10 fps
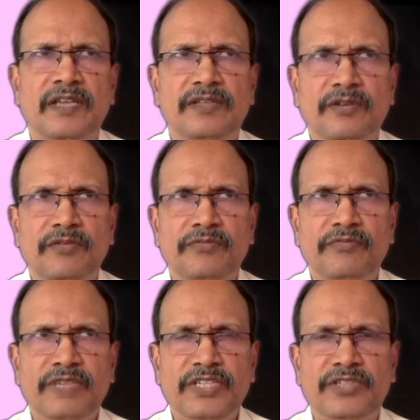So
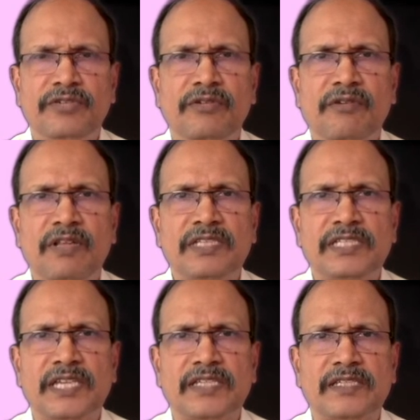which we'll call this
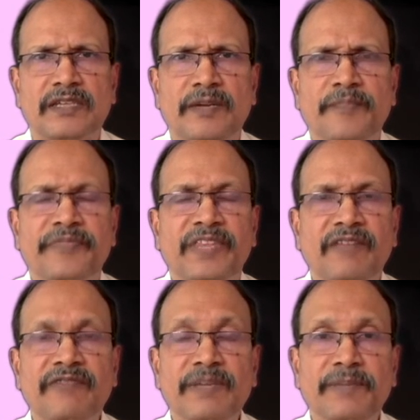as
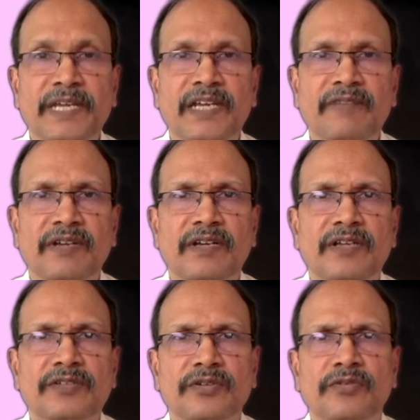weeping liver.
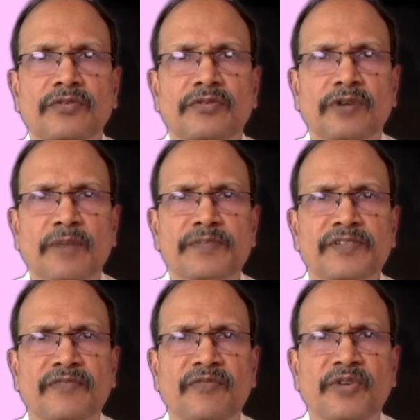So drops
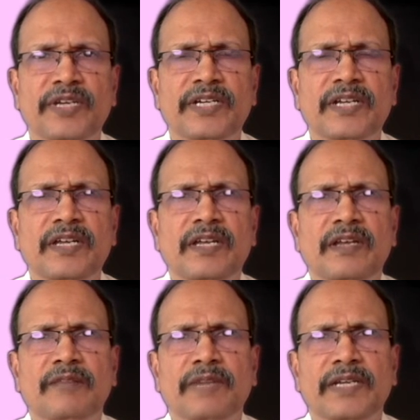of fluid
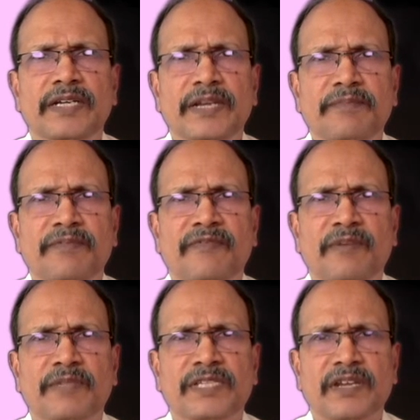may drip from
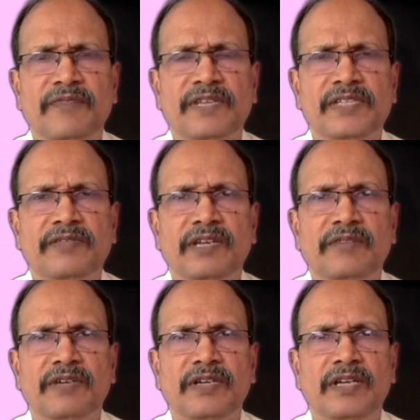the surface of the
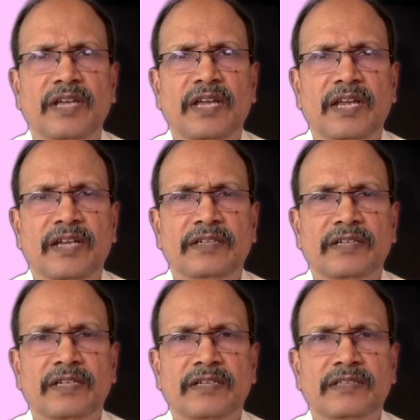liver, and
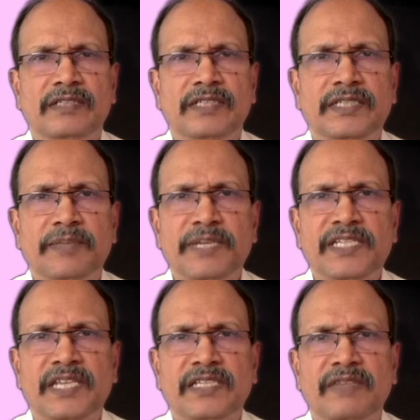it appears
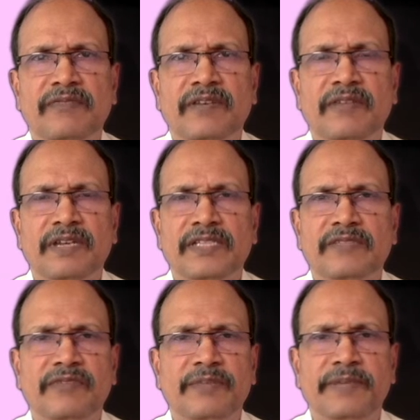as if liver is
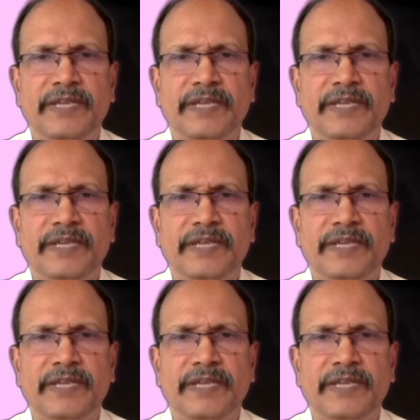weeping.